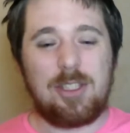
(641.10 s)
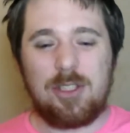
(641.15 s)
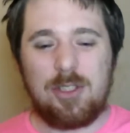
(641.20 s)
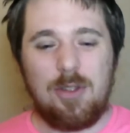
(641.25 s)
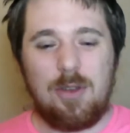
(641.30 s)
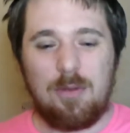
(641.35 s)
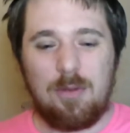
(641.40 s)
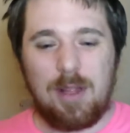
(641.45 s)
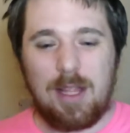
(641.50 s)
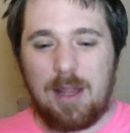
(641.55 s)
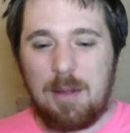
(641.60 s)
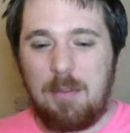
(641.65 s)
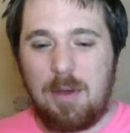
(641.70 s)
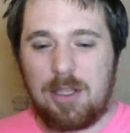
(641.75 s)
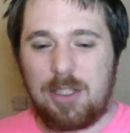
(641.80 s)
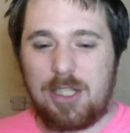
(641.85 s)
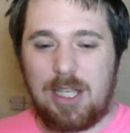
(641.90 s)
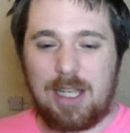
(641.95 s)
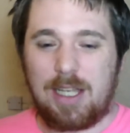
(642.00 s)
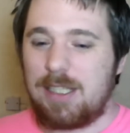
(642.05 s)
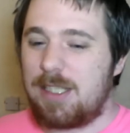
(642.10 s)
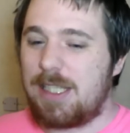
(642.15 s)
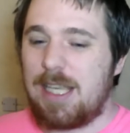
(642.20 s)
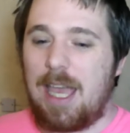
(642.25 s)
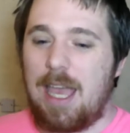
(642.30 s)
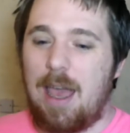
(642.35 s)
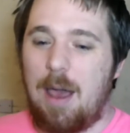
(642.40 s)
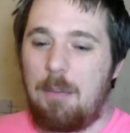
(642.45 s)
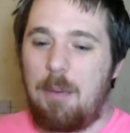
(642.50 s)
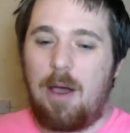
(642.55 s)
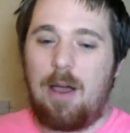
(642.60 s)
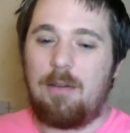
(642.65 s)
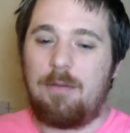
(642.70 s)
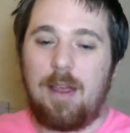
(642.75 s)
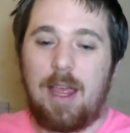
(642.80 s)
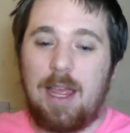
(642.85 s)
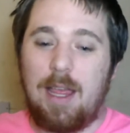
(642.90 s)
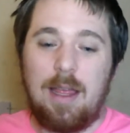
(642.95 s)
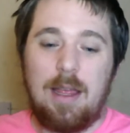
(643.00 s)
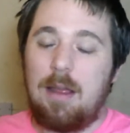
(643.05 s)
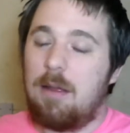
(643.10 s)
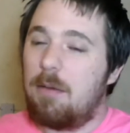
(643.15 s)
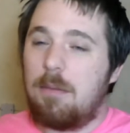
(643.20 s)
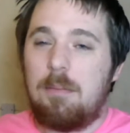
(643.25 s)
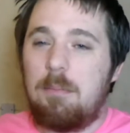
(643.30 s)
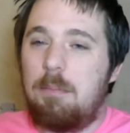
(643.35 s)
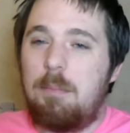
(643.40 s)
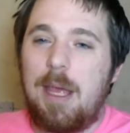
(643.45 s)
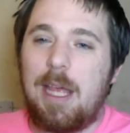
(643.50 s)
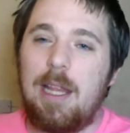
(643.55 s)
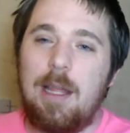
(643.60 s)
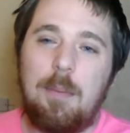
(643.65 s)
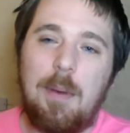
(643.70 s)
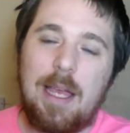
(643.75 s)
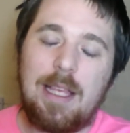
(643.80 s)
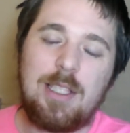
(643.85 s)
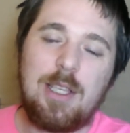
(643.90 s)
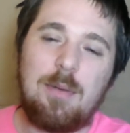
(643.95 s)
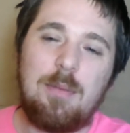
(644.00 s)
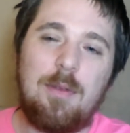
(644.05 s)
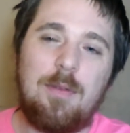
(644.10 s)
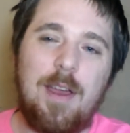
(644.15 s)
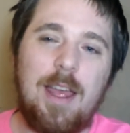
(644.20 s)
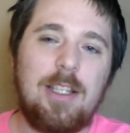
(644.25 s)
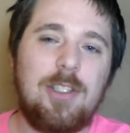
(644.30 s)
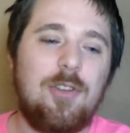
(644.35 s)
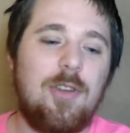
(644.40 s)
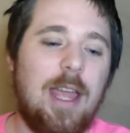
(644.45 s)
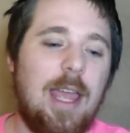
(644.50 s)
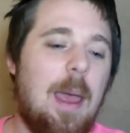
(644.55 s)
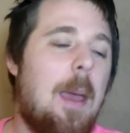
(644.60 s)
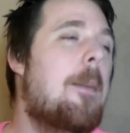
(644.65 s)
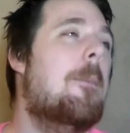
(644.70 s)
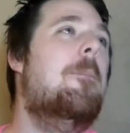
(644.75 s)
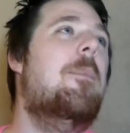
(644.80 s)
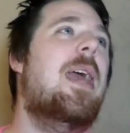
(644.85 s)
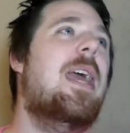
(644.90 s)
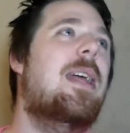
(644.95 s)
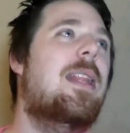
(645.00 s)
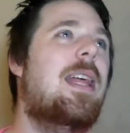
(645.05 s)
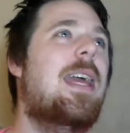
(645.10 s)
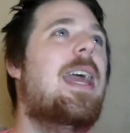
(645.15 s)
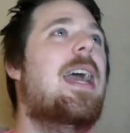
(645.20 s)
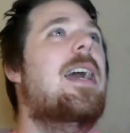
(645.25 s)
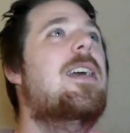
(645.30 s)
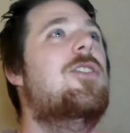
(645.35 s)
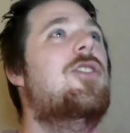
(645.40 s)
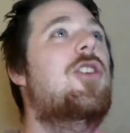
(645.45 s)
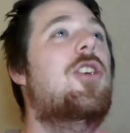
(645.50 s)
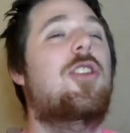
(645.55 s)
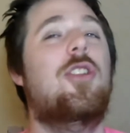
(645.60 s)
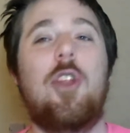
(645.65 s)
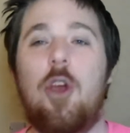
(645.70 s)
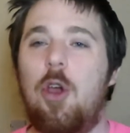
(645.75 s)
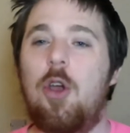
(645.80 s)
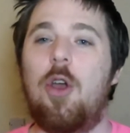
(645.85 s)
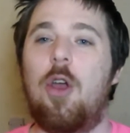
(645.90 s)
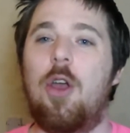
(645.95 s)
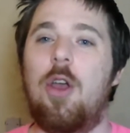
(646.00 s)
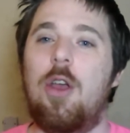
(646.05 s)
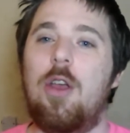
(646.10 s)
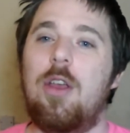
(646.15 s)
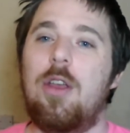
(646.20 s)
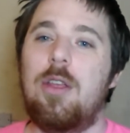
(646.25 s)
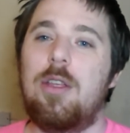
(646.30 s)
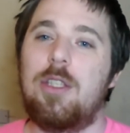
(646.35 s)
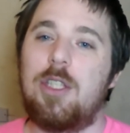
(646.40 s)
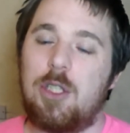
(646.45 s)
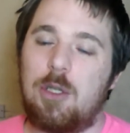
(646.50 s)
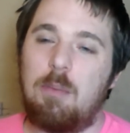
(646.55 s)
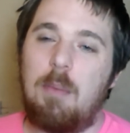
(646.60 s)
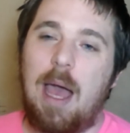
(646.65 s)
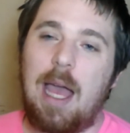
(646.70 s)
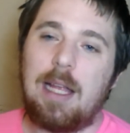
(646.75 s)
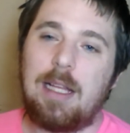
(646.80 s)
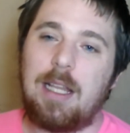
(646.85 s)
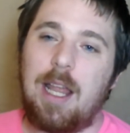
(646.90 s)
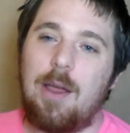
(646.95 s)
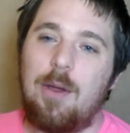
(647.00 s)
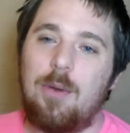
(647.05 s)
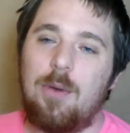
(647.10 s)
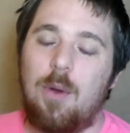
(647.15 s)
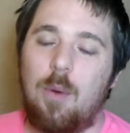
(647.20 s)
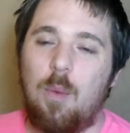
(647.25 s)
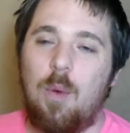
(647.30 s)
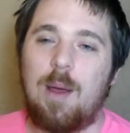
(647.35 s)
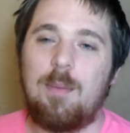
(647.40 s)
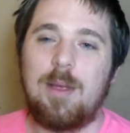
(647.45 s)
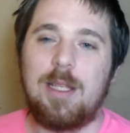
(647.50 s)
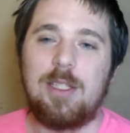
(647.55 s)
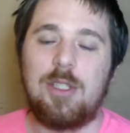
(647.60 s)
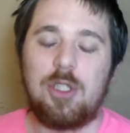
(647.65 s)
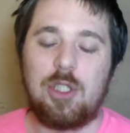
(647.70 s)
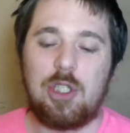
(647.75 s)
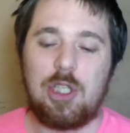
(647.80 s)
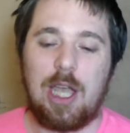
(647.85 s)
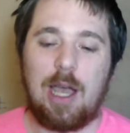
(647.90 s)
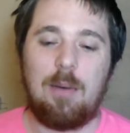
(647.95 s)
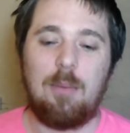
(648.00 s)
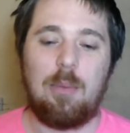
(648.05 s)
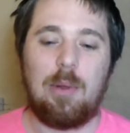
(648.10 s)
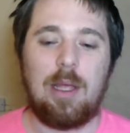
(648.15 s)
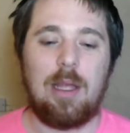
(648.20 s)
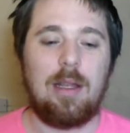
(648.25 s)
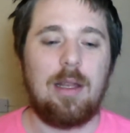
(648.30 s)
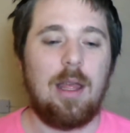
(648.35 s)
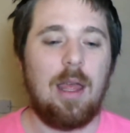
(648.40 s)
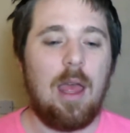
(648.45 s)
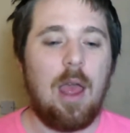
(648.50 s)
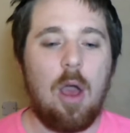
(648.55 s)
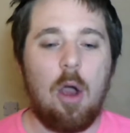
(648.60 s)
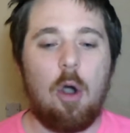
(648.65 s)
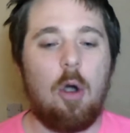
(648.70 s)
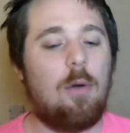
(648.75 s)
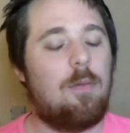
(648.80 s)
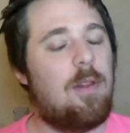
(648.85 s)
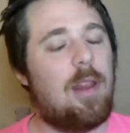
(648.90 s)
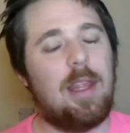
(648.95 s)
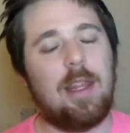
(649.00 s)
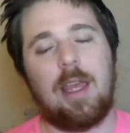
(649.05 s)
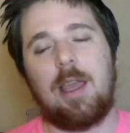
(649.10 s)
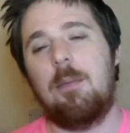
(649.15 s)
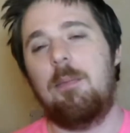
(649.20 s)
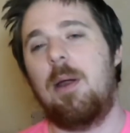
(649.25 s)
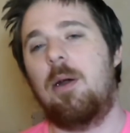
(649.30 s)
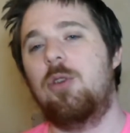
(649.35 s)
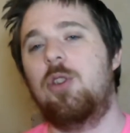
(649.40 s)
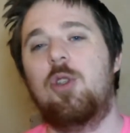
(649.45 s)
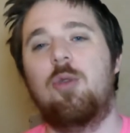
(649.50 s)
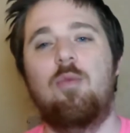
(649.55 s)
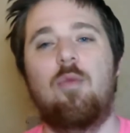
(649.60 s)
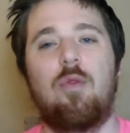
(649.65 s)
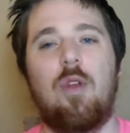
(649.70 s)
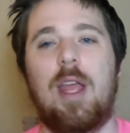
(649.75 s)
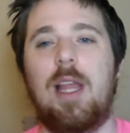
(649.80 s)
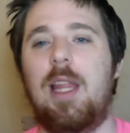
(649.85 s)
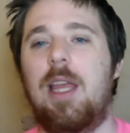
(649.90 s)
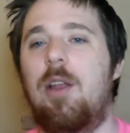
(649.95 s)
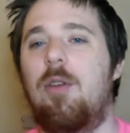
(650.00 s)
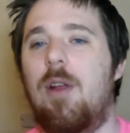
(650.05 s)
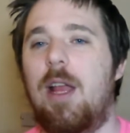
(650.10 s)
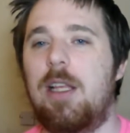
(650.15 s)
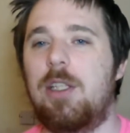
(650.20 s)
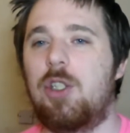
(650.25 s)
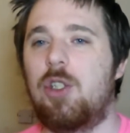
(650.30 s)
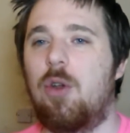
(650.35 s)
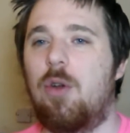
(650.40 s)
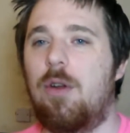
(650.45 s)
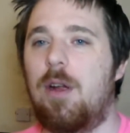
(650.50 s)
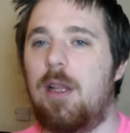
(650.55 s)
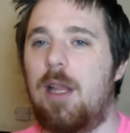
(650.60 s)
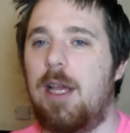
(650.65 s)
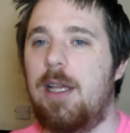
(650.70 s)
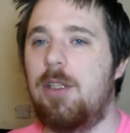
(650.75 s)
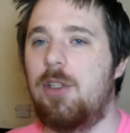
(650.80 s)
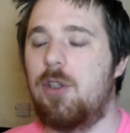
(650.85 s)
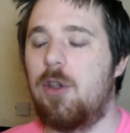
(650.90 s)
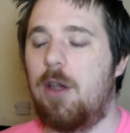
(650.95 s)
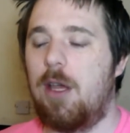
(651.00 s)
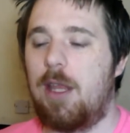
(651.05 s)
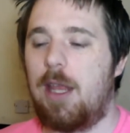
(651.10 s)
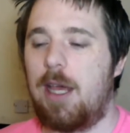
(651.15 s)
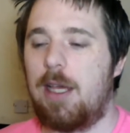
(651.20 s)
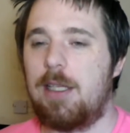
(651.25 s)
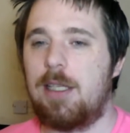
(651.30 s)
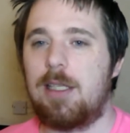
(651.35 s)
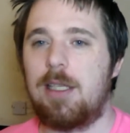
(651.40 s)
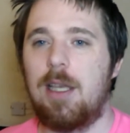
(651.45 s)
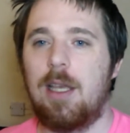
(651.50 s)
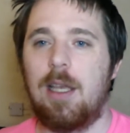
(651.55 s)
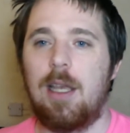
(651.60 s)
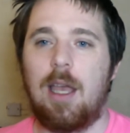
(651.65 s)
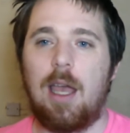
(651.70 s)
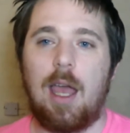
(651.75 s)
not really much I can say apart from Bailey picks up the victory. Bailey is your new SmackDown Women's Champion. Hopefully they can build some really great storylines out of this.